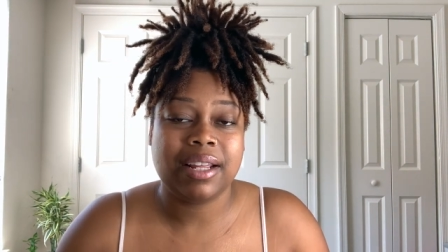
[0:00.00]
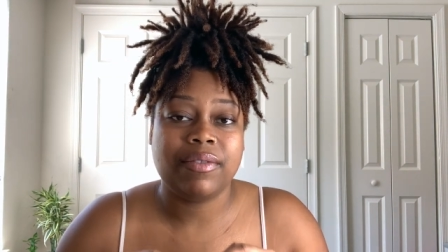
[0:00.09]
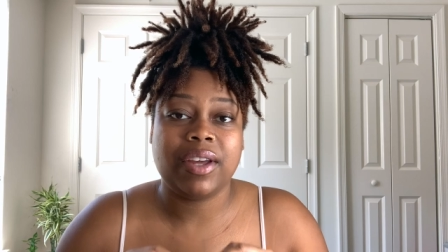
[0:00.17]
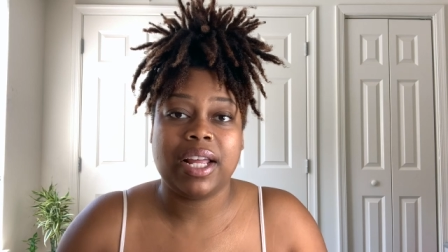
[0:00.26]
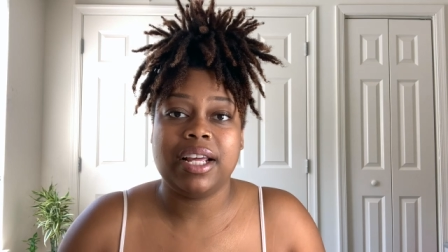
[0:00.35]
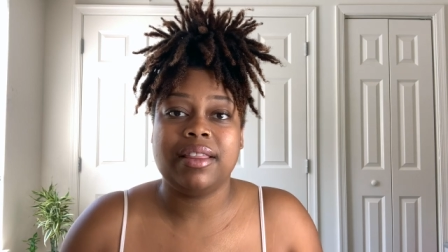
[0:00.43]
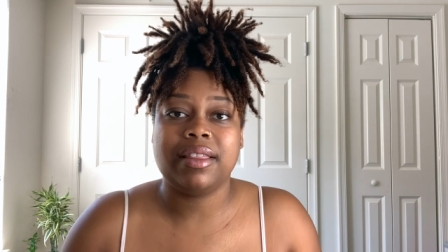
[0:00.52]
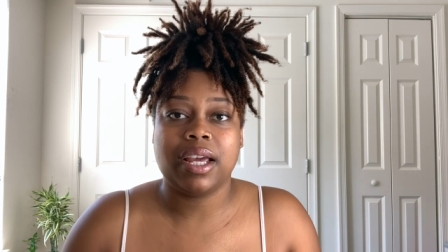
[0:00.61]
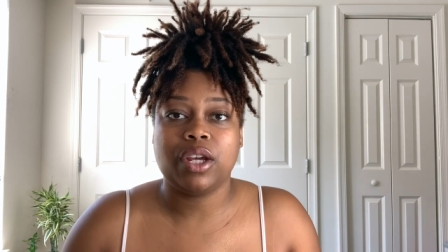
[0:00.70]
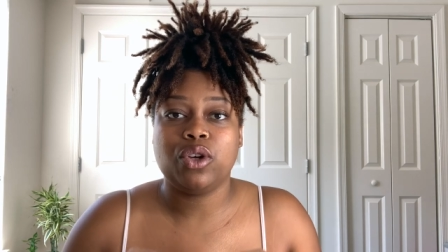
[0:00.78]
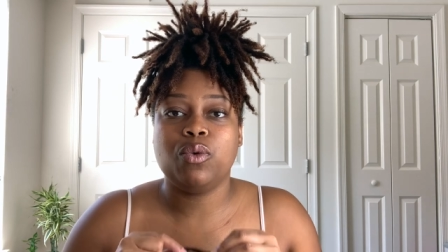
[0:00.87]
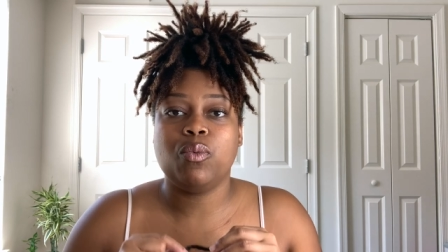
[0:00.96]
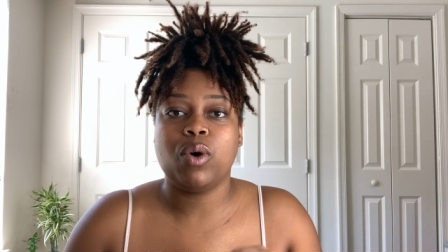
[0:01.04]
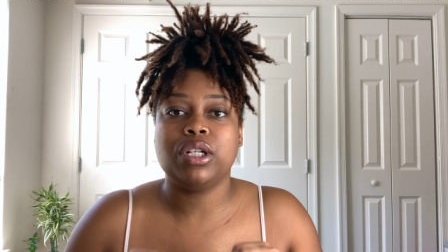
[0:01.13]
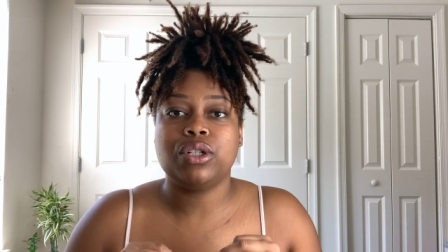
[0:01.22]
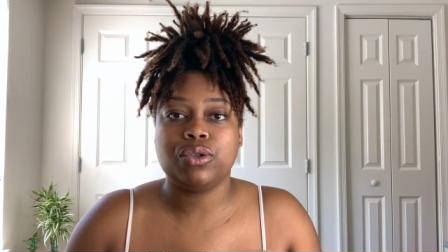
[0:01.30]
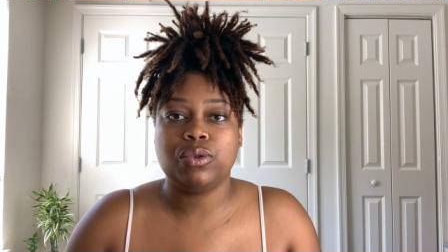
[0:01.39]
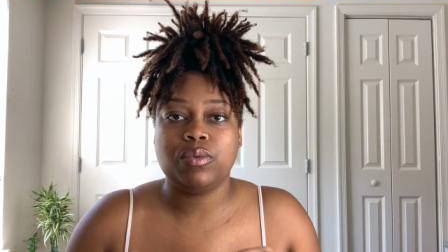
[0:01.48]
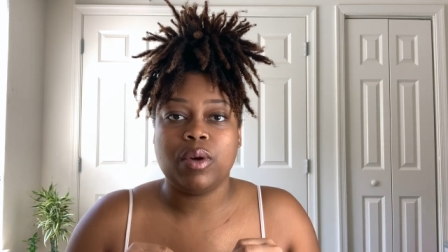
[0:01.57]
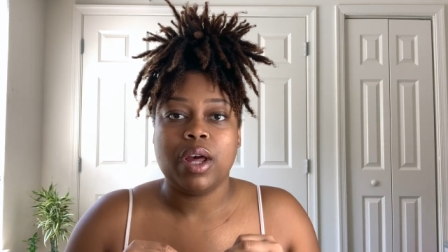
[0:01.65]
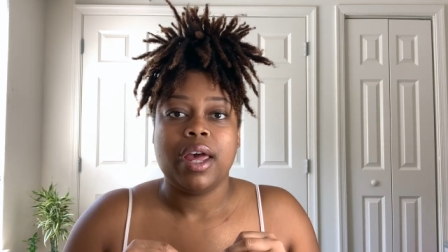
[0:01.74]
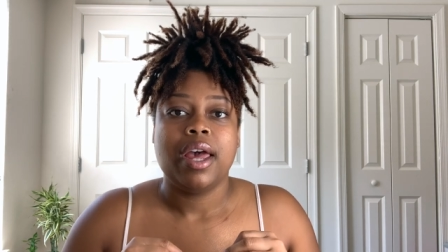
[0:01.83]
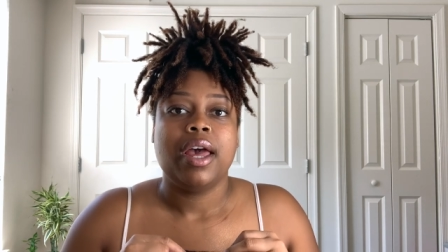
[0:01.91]
If anything, you want to
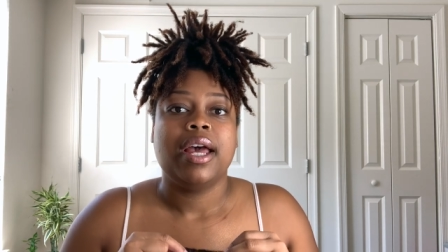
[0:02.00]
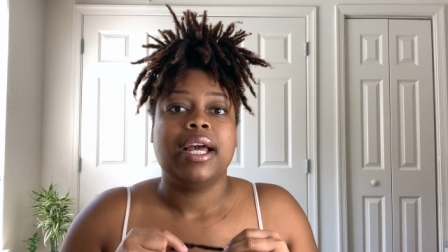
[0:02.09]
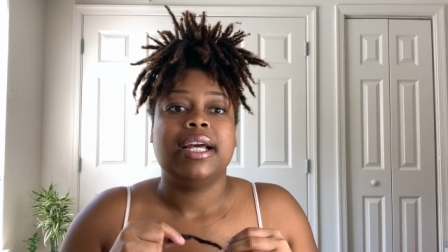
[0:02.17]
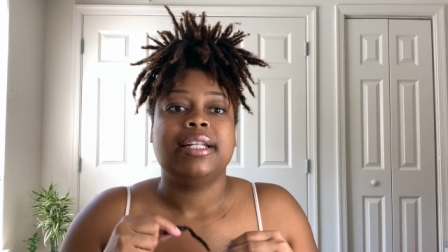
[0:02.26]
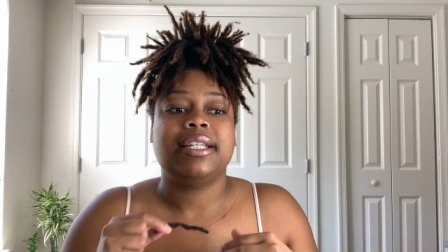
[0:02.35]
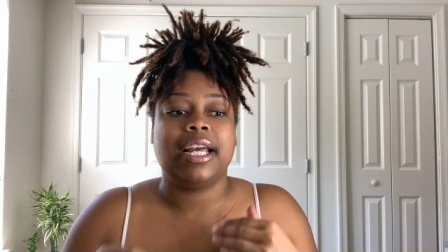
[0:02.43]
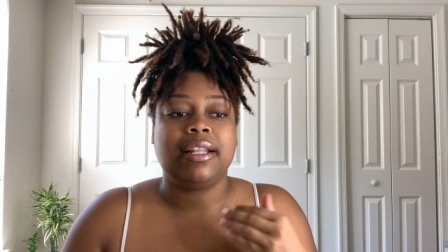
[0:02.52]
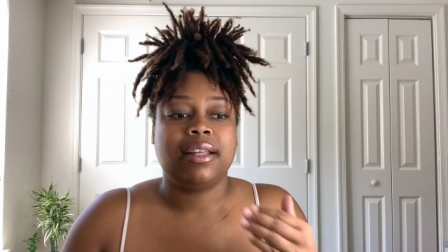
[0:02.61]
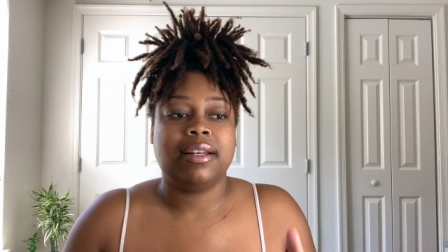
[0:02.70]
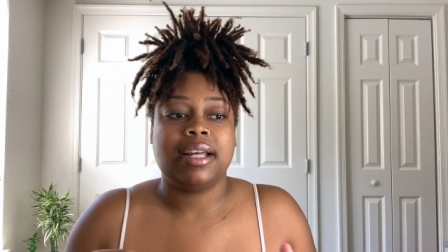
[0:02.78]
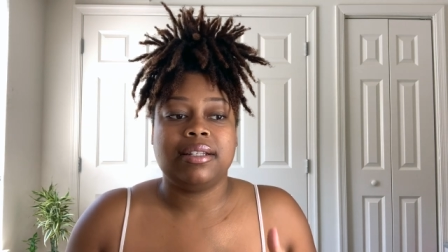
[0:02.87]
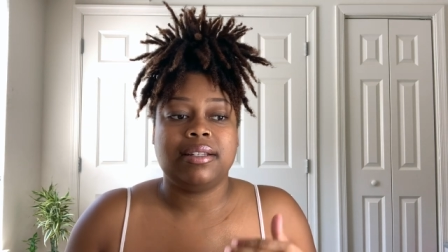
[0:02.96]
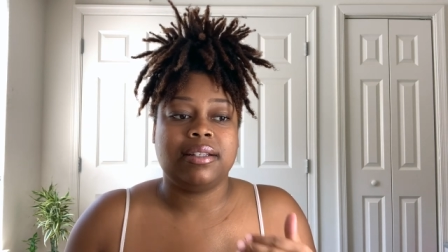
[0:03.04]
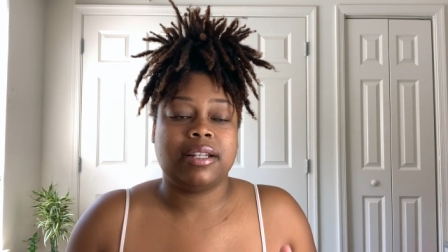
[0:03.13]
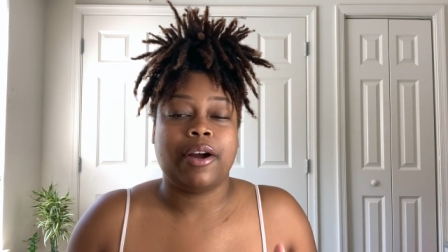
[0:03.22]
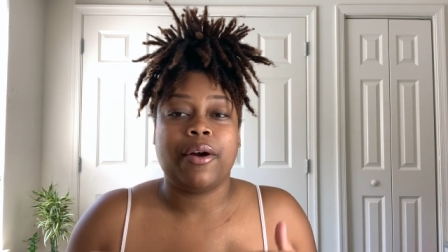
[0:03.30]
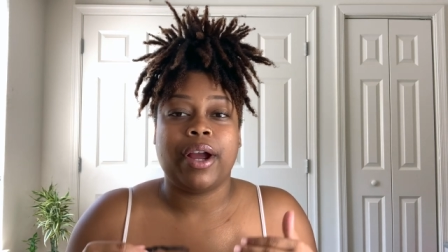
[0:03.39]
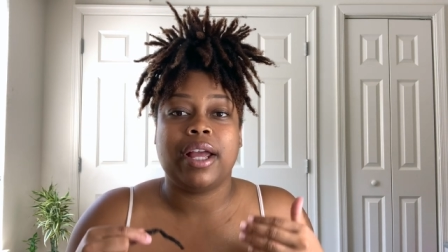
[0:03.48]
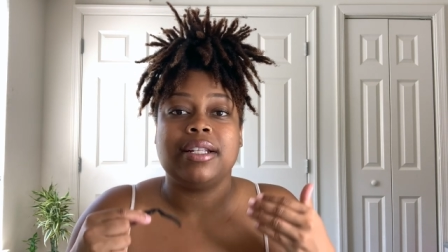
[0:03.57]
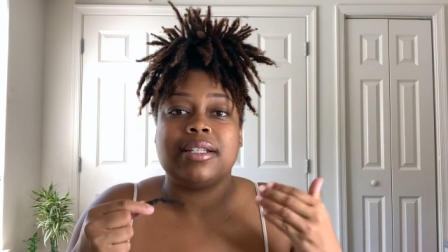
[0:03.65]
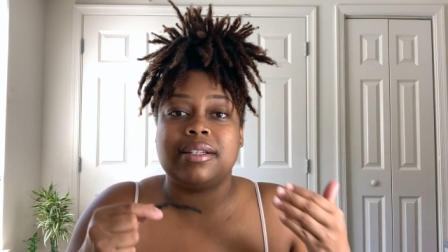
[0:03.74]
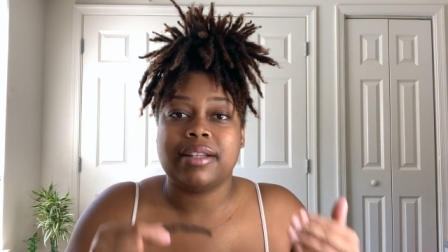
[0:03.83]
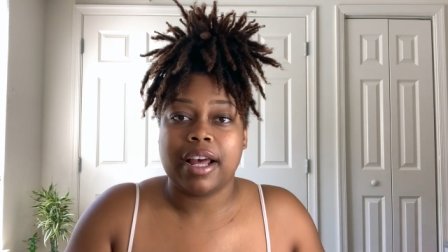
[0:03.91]
take the necessary
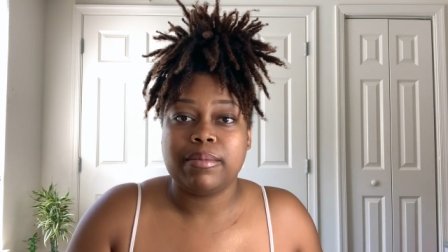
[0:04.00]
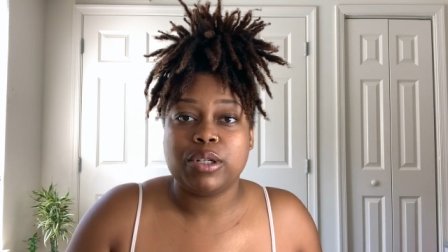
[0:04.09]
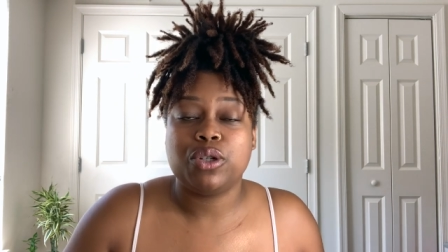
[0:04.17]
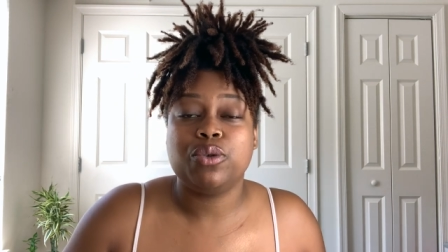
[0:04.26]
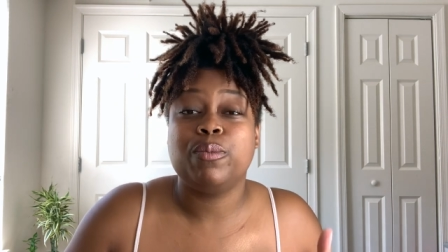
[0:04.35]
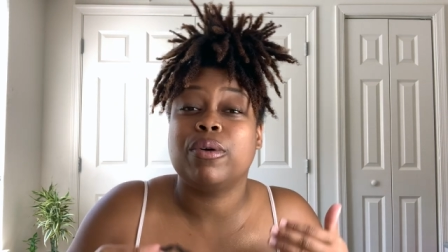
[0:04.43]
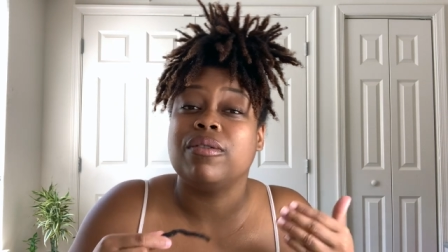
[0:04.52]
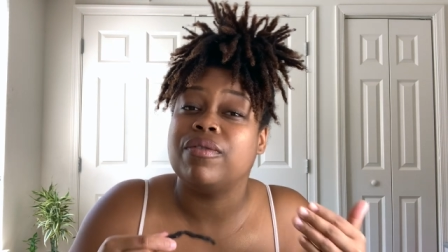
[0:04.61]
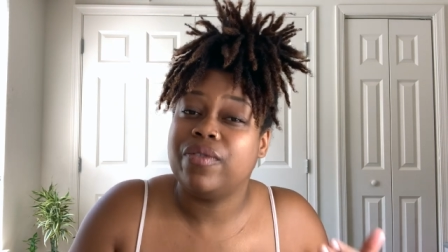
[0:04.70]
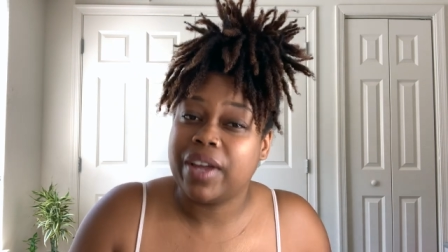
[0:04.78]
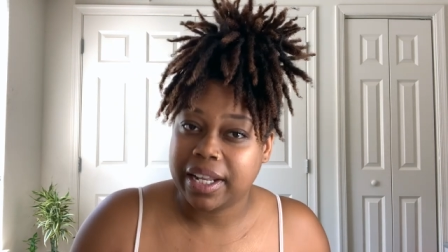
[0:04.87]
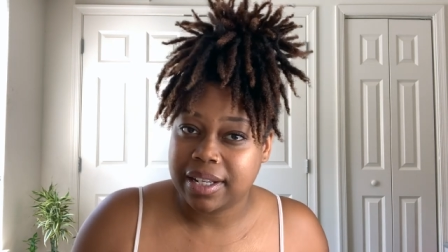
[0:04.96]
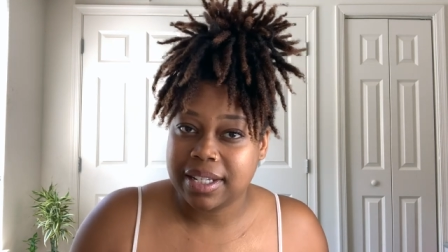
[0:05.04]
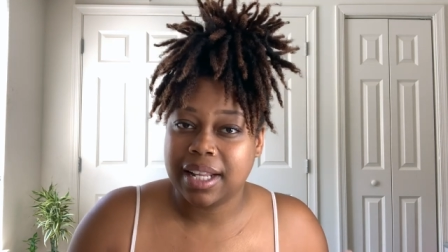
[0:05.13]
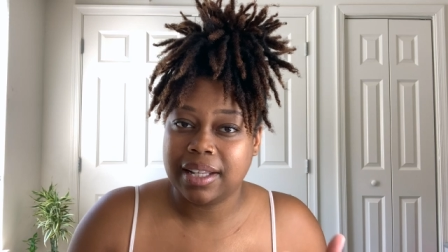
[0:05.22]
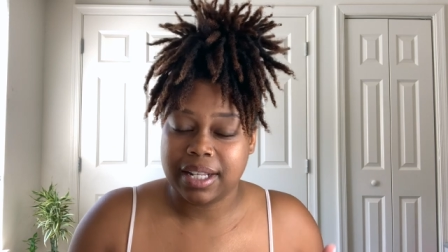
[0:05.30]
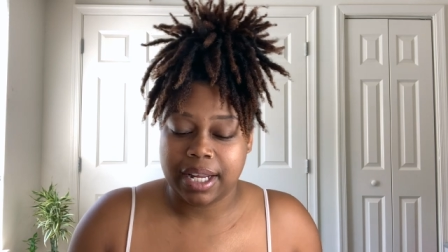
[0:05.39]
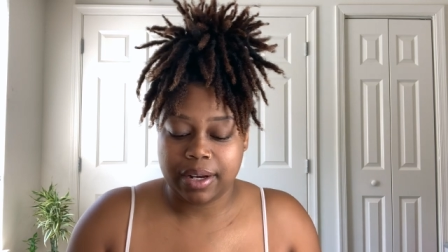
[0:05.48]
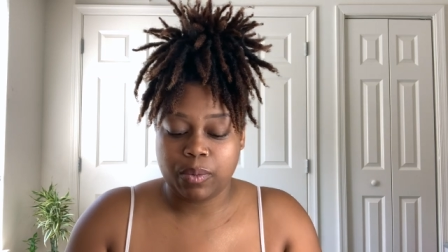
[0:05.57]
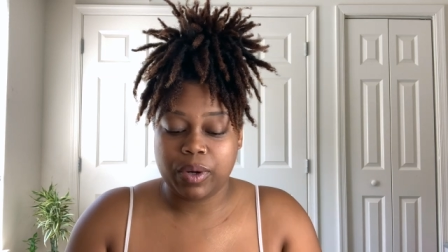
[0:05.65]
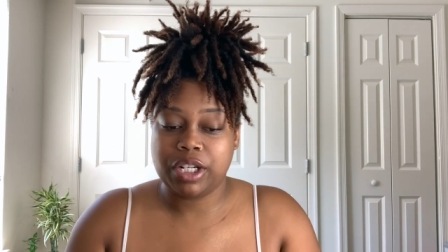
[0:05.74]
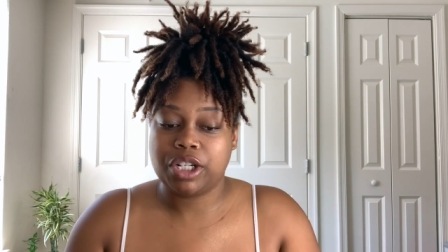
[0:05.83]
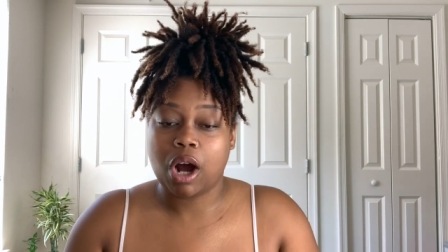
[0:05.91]
steps to prevent lint,
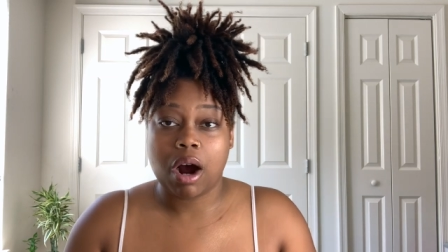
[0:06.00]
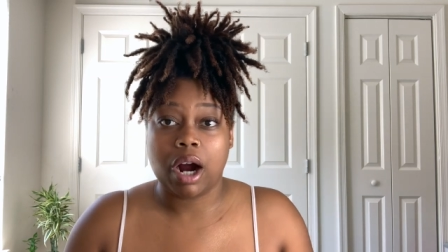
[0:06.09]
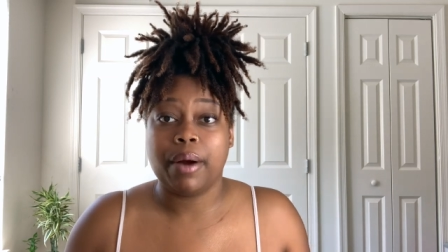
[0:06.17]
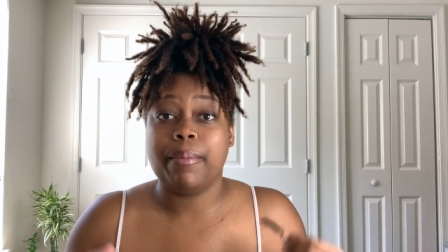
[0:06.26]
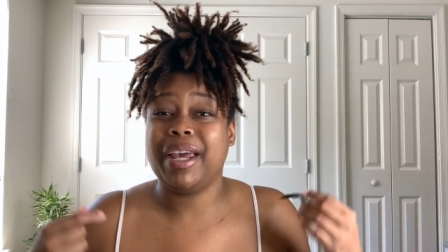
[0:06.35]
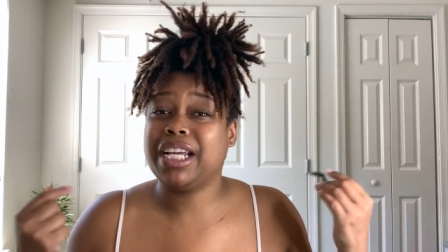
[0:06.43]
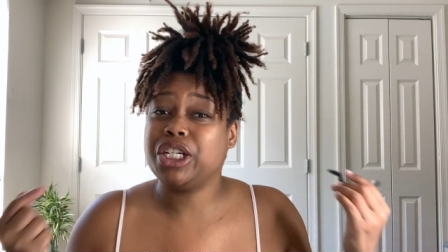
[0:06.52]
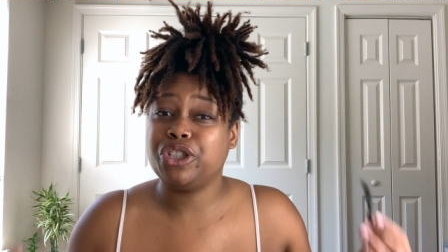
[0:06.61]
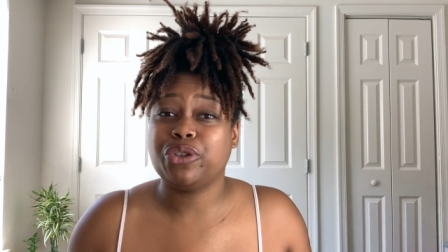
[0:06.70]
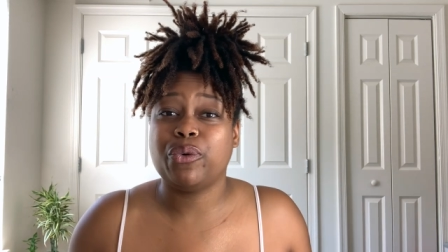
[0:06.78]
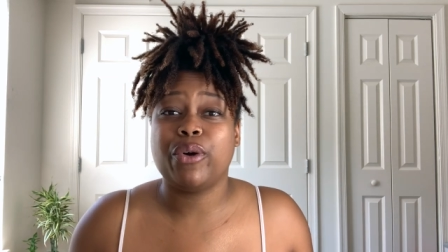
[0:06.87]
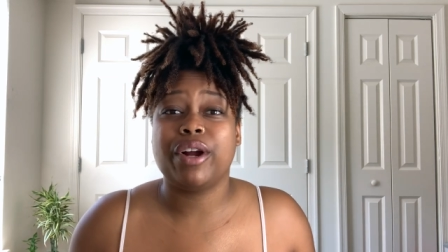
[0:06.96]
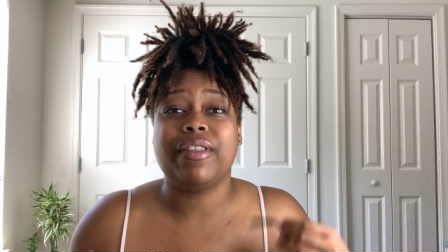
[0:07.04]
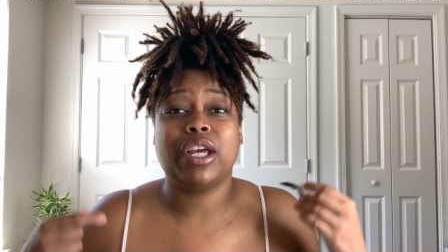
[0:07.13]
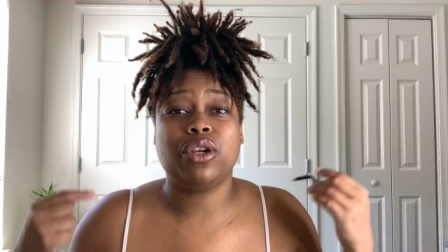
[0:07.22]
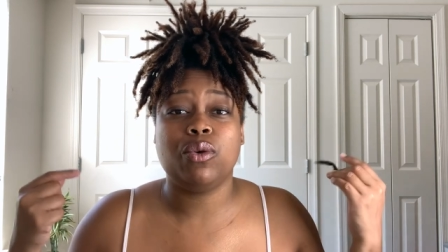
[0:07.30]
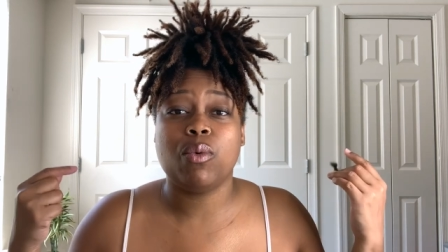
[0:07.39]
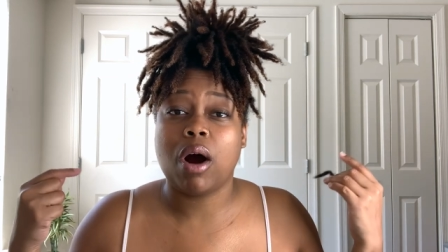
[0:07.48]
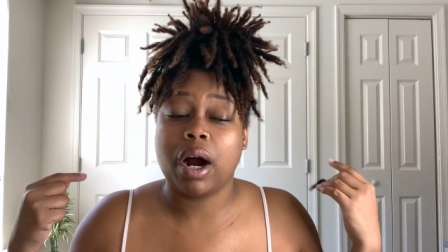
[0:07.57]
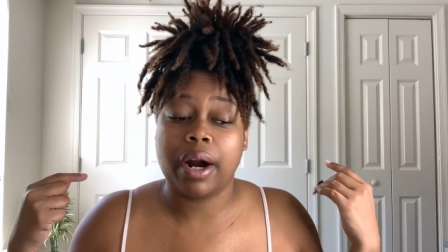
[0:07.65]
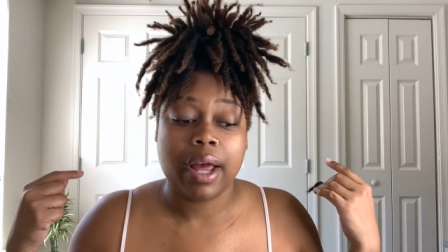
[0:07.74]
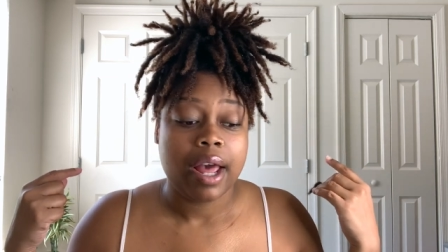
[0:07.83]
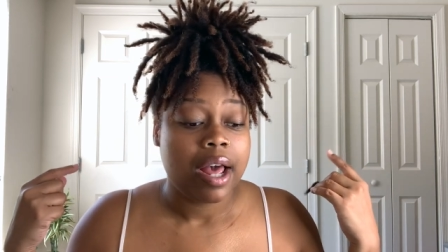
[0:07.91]
which are making sure that you are